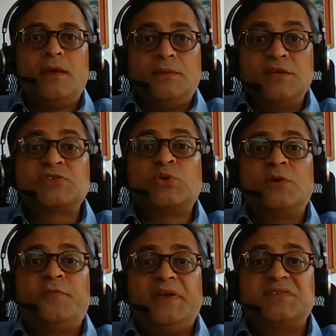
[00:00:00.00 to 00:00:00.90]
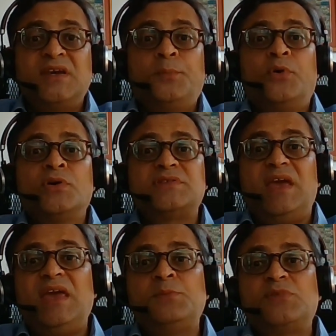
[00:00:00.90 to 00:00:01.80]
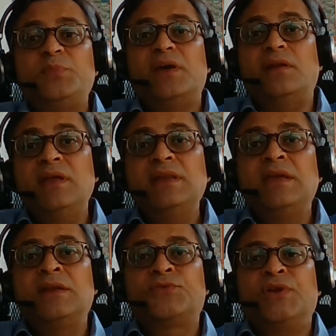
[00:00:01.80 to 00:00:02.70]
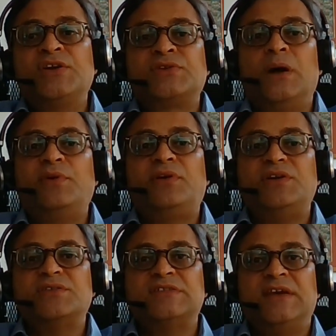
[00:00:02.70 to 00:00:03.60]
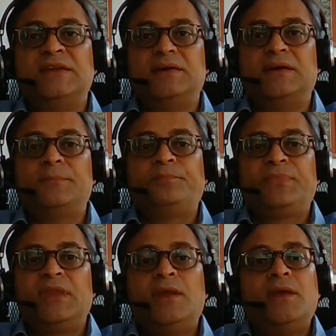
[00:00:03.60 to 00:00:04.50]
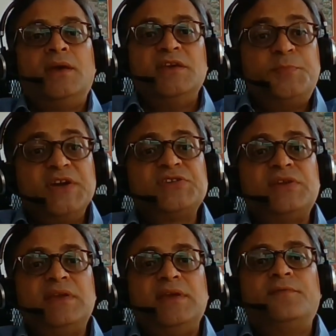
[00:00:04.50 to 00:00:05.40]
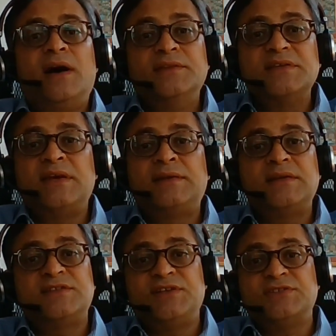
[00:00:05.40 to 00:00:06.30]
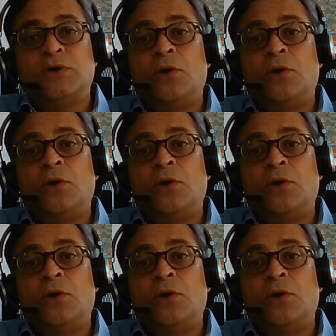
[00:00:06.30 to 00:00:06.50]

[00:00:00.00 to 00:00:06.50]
This could affect Singapore's aim to be a leading international arbitration center, especially if other centers such as Hong